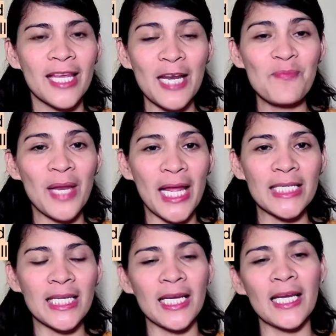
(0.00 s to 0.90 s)
can
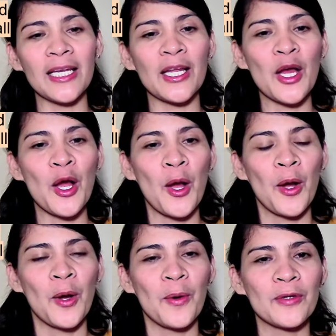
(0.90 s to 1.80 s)
blend in.
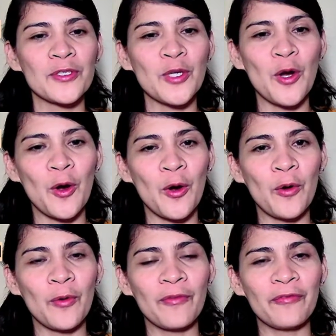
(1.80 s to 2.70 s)

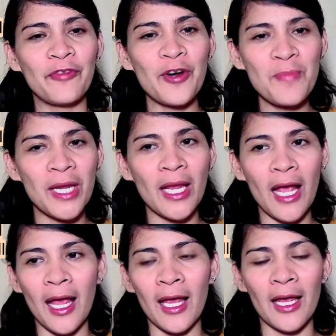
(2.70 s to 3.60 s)
So for me,
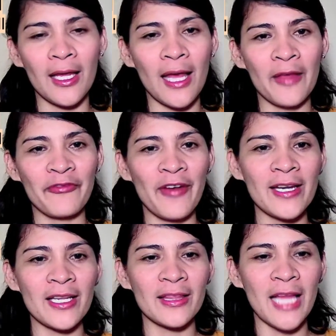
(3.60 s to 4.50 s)
I
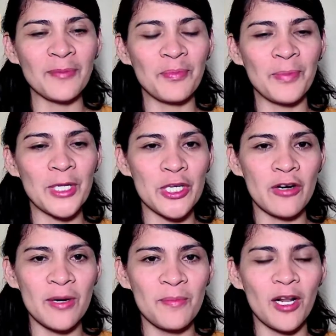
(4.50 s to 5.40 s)
find it not
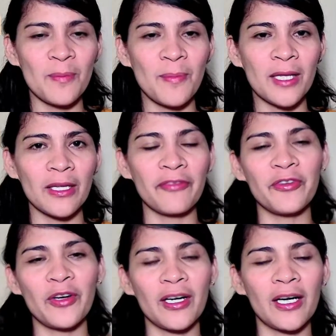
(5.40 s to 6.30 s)
pleasurable. But if
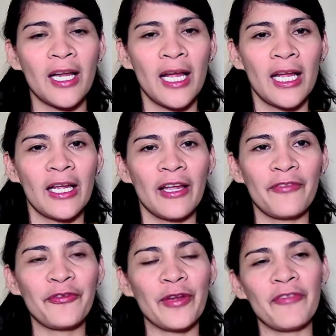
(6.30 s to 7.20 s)

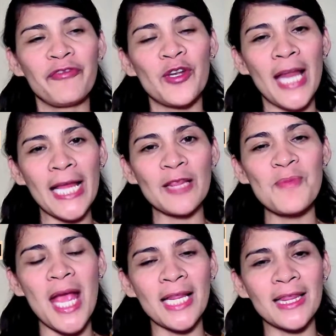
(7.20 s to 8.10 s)
you let
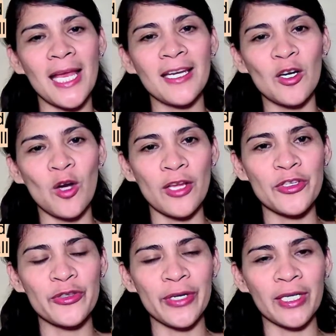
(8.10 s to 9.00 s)
me attend a
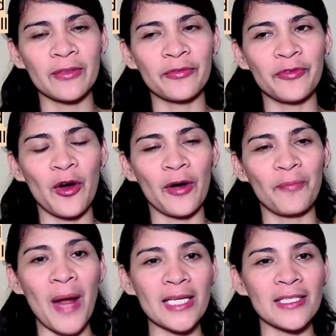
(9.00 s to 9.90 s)
concert for
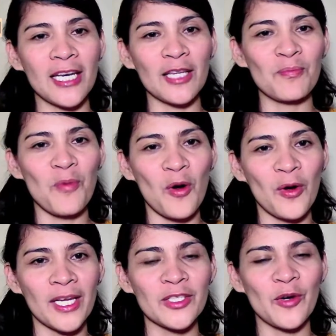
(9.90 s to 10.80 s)
Backstreet
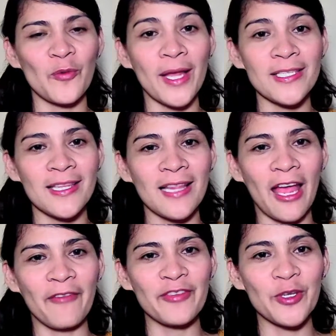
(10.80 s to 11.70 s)
Boys or
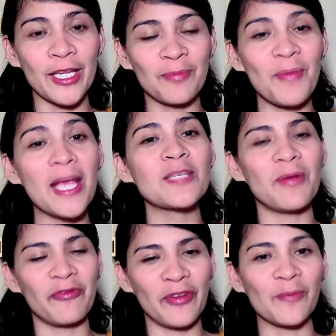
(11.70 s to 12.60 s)
Westlife, so it makes
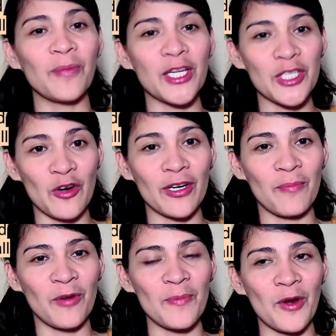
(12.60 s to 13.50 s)
me feel
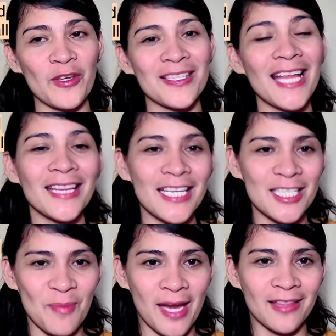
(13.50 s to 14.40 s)
pleasurable because that
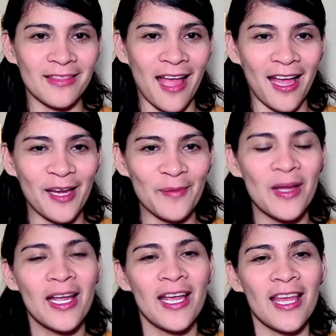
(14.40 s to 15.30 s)
is my time,
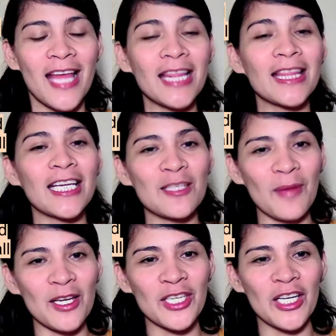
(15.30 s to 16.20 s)
that is
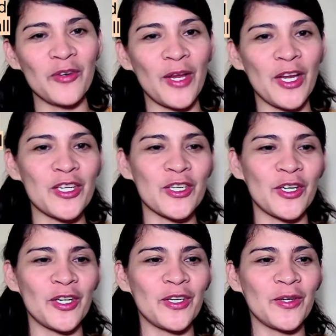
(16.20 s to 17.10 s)
my
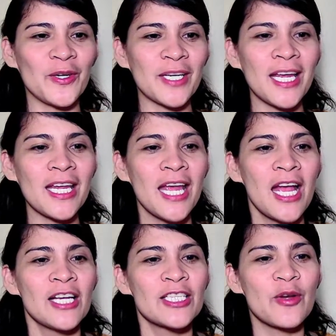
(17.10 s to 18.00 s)
generation. Okay,
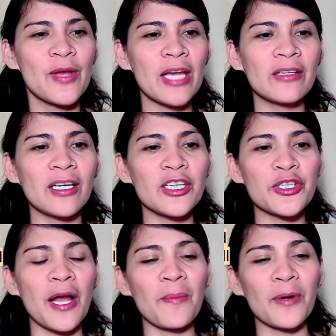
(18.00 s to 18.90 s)
so here are
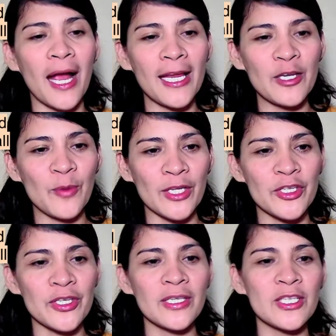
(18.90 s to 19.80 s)
some guide
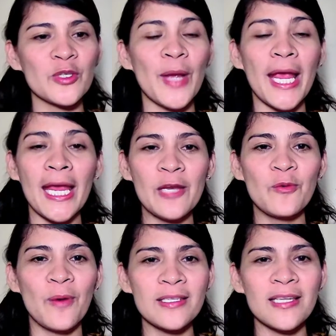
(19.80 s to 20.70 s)
questions to aid
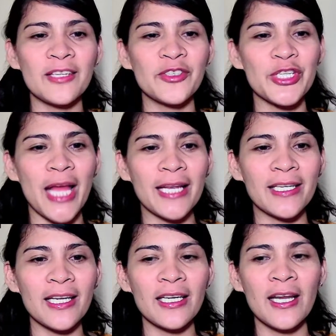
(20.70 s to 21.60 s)
one's
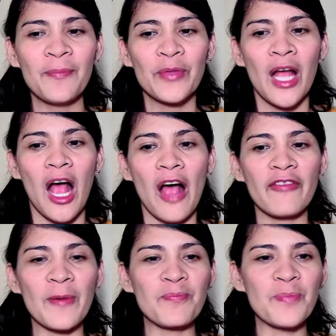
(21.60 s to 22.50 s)
understanding
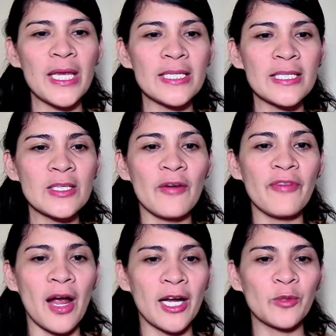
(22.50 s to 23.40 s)
of a piece
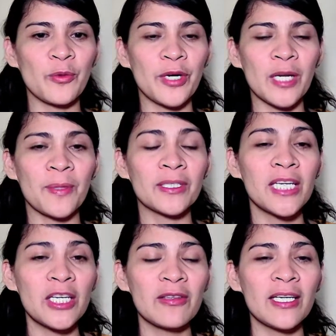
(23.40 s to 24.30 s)
of artwork,
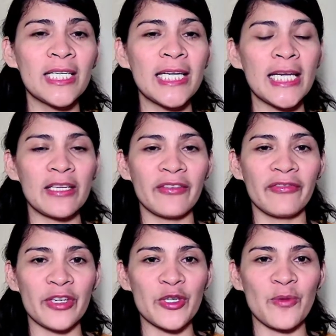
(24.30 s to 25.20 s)
particularly in the
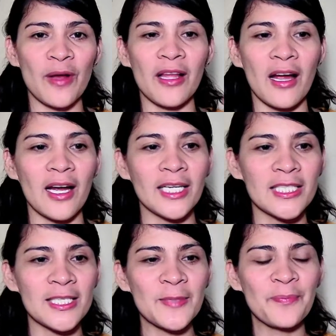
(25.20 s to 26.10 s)
visual
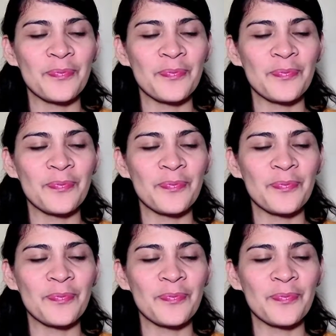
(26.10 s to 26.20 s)
arts.